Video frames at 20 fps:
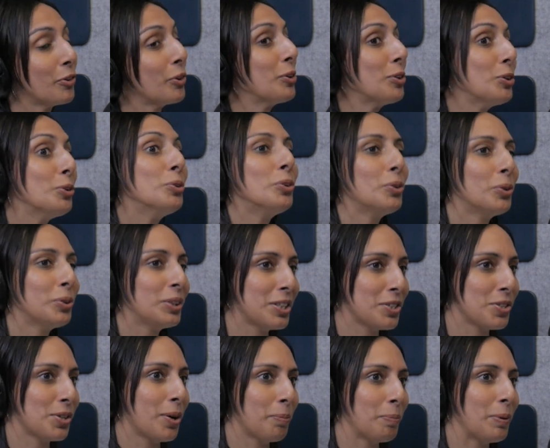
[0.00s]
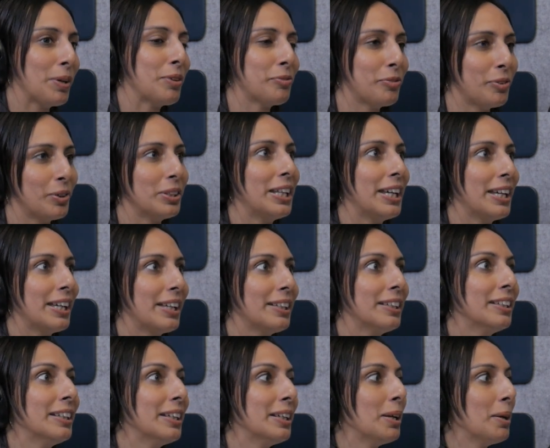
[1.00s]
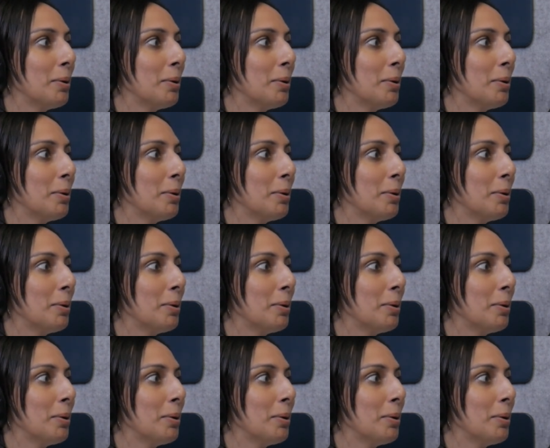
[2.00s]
for, they're shopping for their